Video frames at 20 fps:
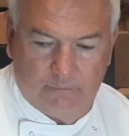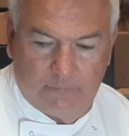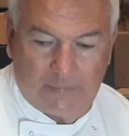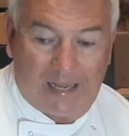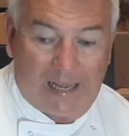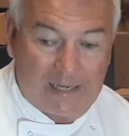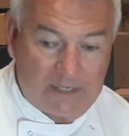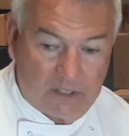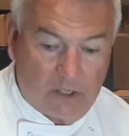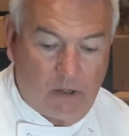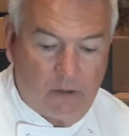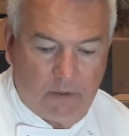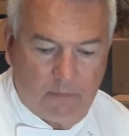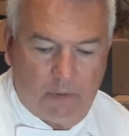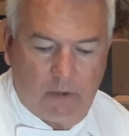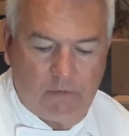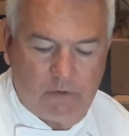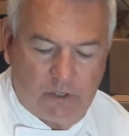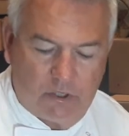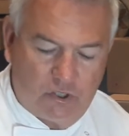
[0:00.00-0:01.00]
as are the
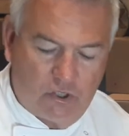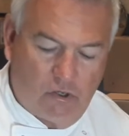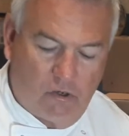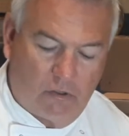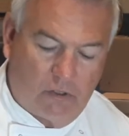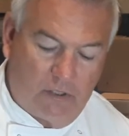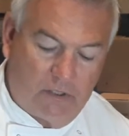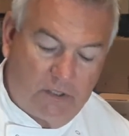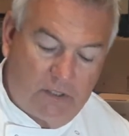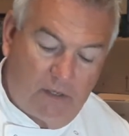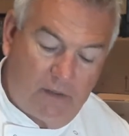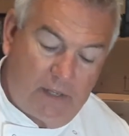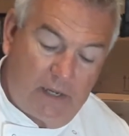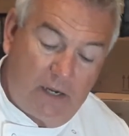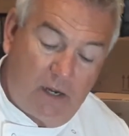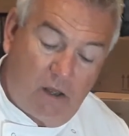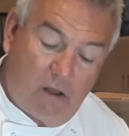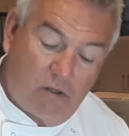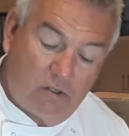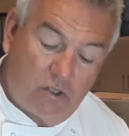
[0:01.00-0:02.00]
moulded chocolates, so they
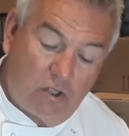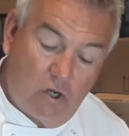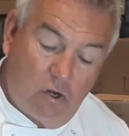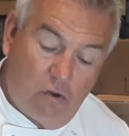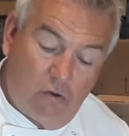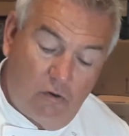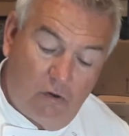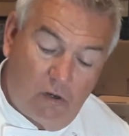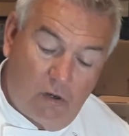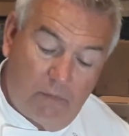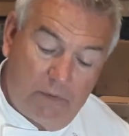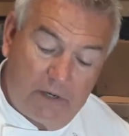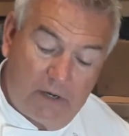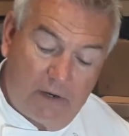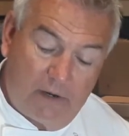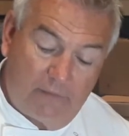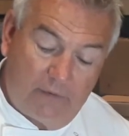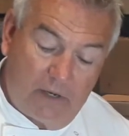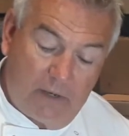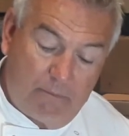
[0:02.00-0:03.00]
last longer. We don't
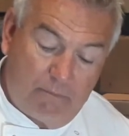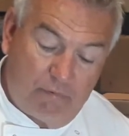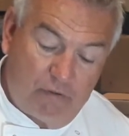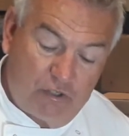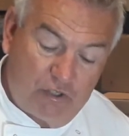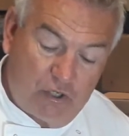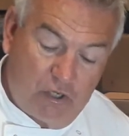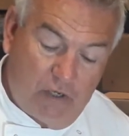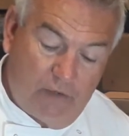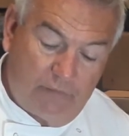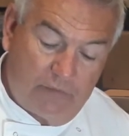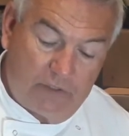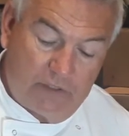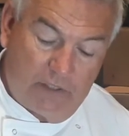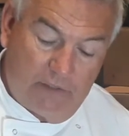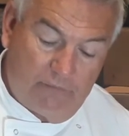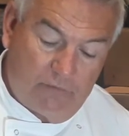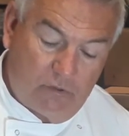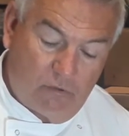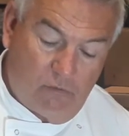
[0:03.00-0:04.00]
have any
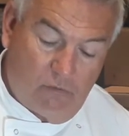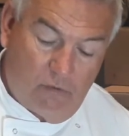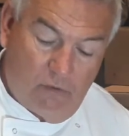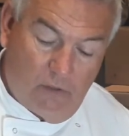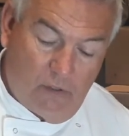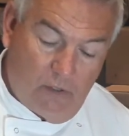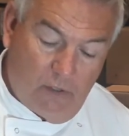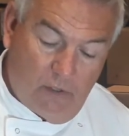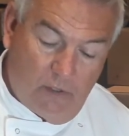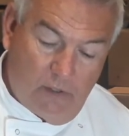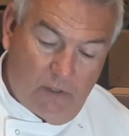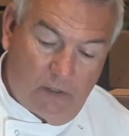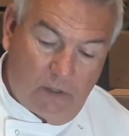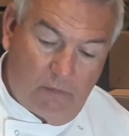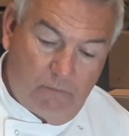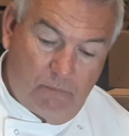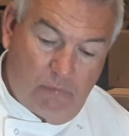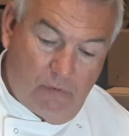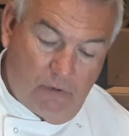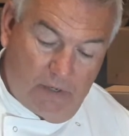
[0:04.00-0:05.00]
preservatives or
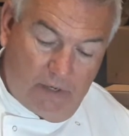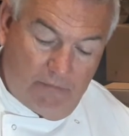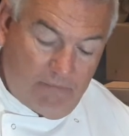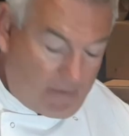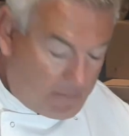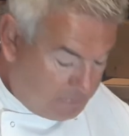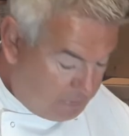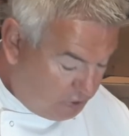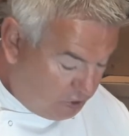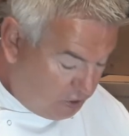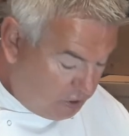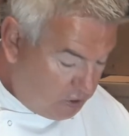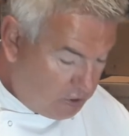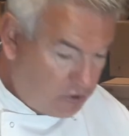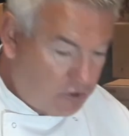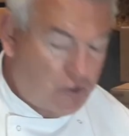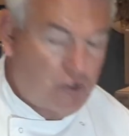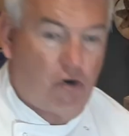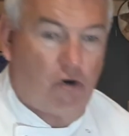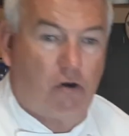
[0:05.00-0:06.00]
put any rubbish in our
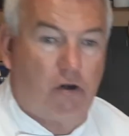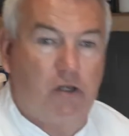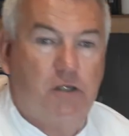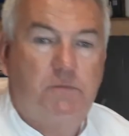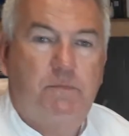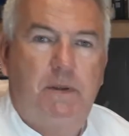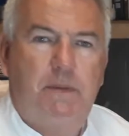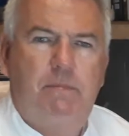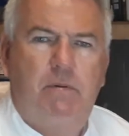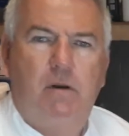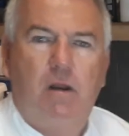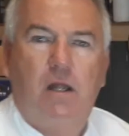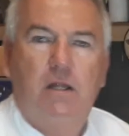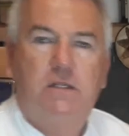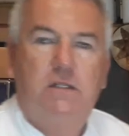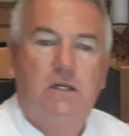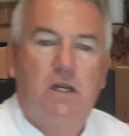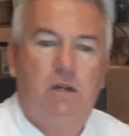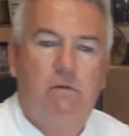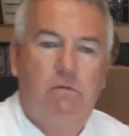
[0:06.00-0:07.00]
chocolates. People like
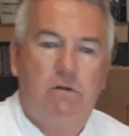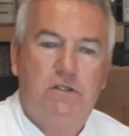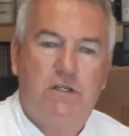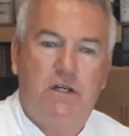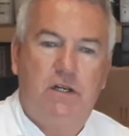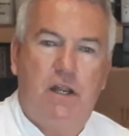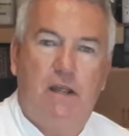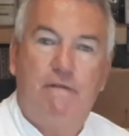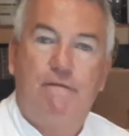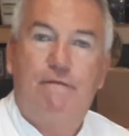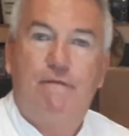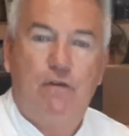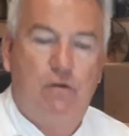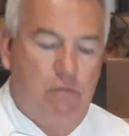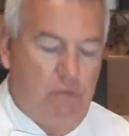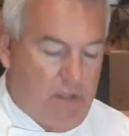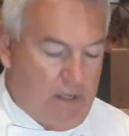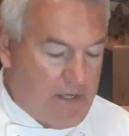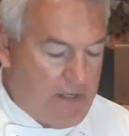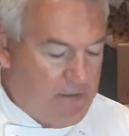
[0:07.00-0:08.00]
to know what's in their
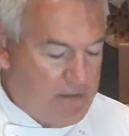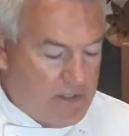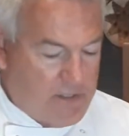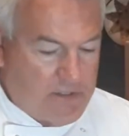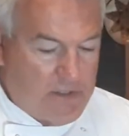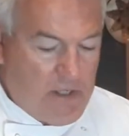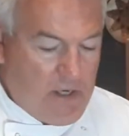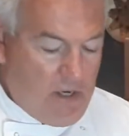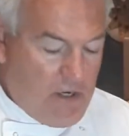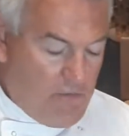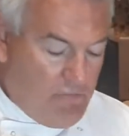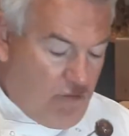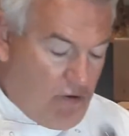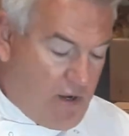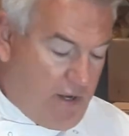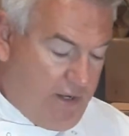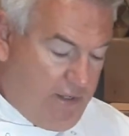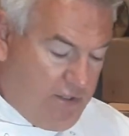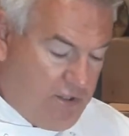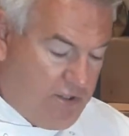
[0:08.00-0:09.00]
food nowadays.
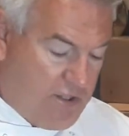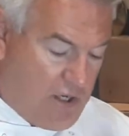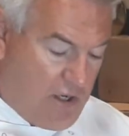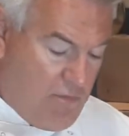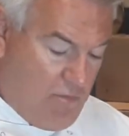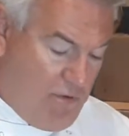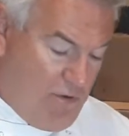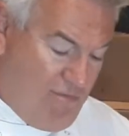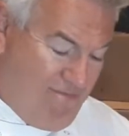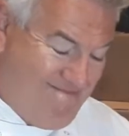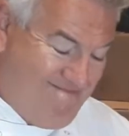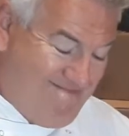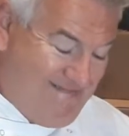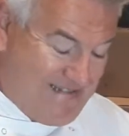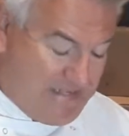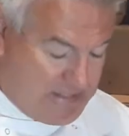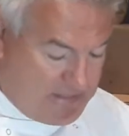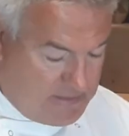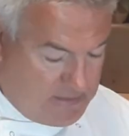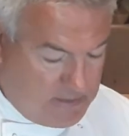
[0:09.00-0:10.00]
Right, so we'll
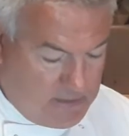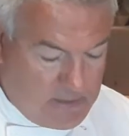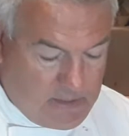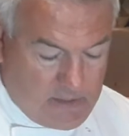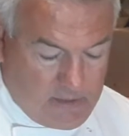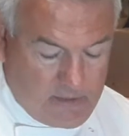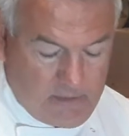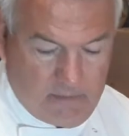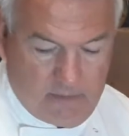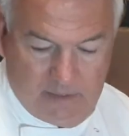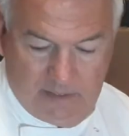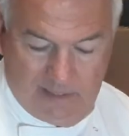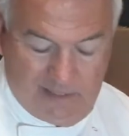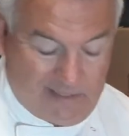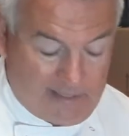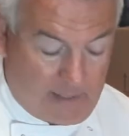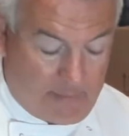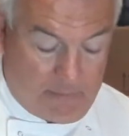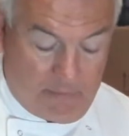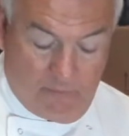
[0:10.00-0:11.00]

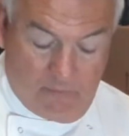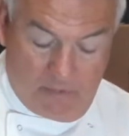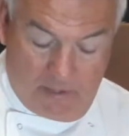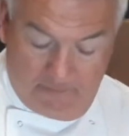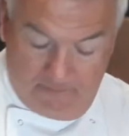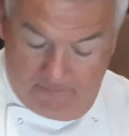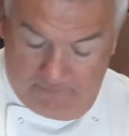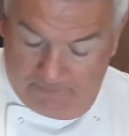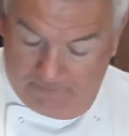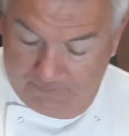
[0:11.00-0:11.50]
stubborn one.